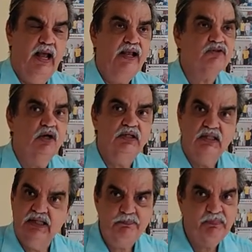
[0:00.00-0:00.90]
has got
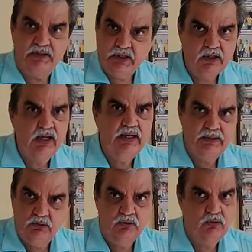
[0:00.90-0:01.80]
nothing
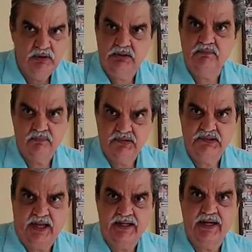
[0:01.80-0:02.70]
particularly to do with
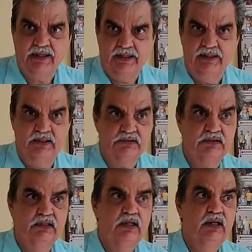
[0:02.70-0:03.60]
psychiatric
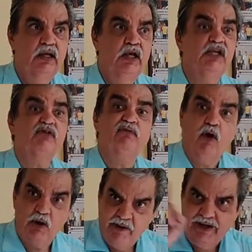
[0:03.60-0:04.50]
illness, is
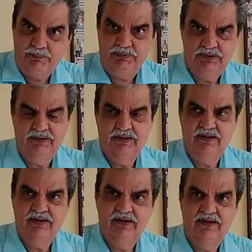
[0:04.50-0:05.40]
following up
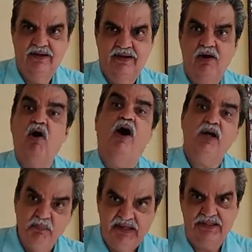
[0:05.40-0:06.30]

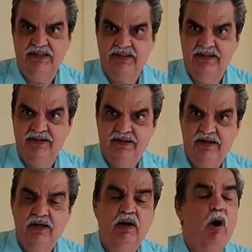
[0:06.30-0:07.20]
on me,
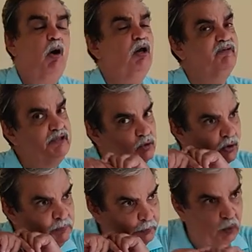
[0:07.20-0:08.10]
out of his
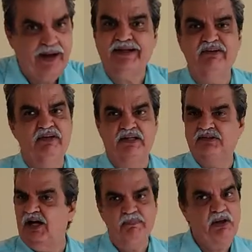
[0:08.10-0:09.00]
own
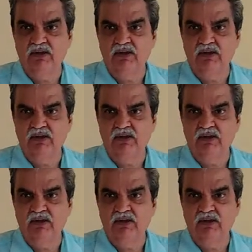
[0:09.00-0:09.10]
proactiveness, not